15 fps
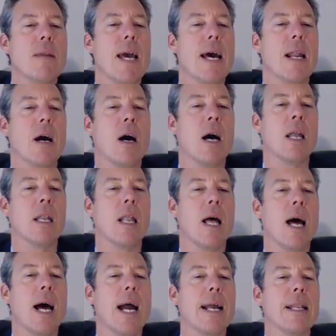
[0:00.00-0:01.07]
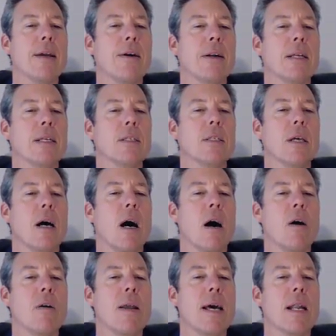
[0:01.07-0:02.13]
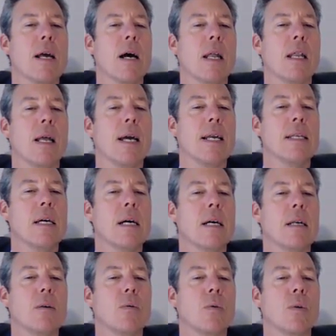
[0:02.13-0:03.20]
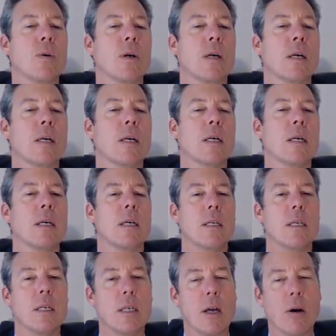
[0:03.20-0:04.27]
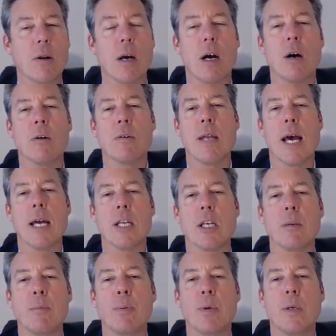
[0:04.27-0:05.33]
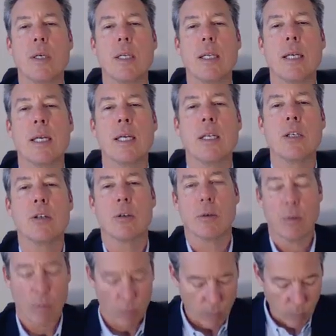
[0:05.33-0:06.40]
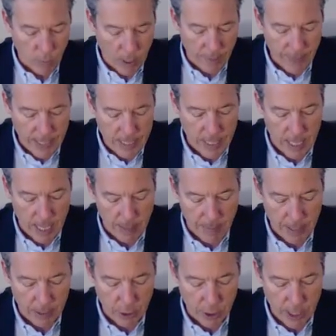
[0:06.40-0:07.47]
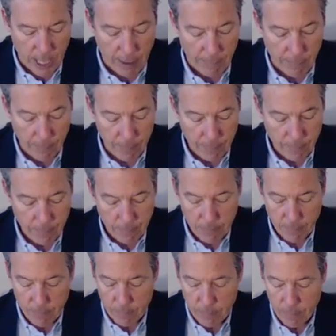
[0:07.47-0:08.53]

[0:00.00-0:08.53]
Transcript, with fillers: O net Online, there it is, the O net online dot org. You go to O net, you put in your, what have I done? How about a chef?